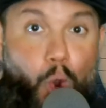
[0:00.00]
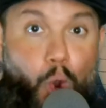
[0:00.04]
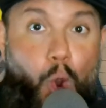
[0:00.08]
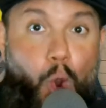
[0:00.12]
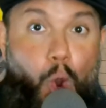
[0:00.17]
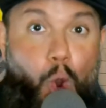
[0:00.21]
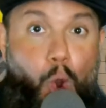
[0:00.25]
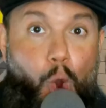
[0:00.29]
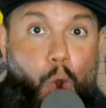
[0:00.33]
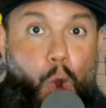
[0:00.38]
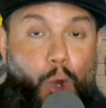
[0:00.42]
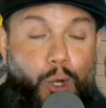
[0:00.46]

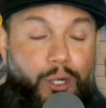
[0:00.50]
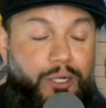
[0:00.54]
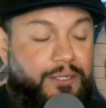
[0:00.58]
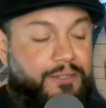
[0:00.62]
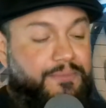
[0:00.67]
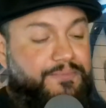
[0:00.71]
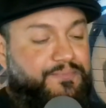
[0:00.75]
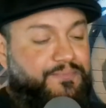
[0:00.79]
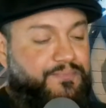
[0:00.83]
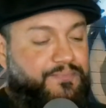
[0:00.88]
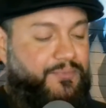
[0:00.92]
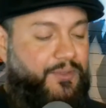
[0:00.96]

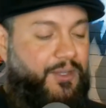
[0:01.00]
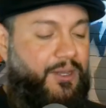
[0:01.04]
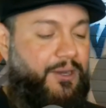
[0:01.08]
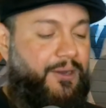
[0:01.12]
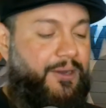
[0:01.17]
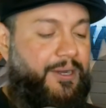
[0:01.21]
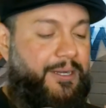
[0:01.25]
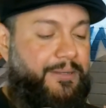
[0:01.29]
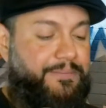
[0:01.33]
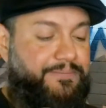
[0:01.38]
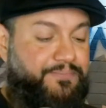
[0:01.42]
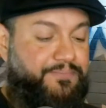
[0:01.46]
corn.
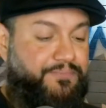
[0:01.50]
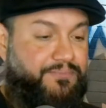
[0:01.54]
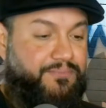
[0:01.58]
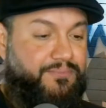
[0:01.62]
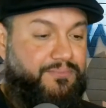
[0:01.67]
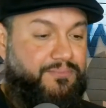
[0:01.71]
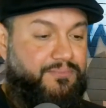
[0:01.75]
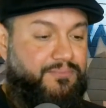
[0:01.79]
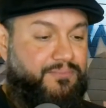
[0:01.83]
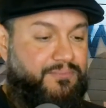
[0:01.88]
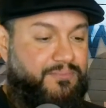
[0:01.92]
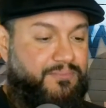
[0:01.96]
All right.
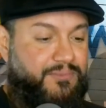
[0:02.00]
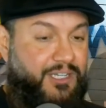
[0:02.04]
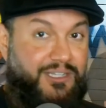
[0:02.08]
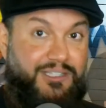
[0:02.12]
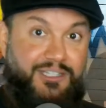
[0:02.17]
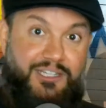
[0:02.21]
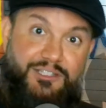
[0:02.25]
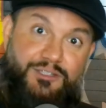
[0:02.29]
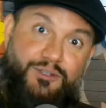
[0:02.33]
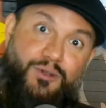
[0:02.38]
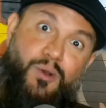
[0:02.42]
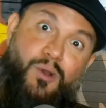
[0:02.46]

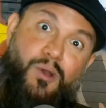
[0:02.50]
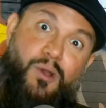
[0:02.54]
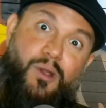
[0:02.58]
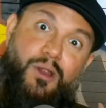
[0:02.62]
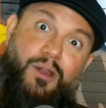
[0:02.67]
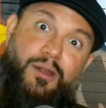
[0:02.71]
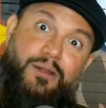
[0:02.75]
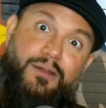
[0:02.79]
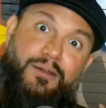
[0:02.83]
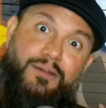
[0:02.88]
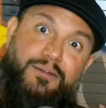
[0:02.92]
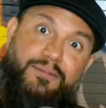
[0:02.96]
Cause it's
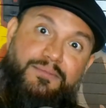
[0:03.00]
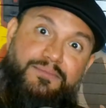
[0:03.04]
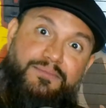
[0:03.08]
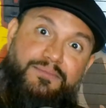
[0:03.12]
corn.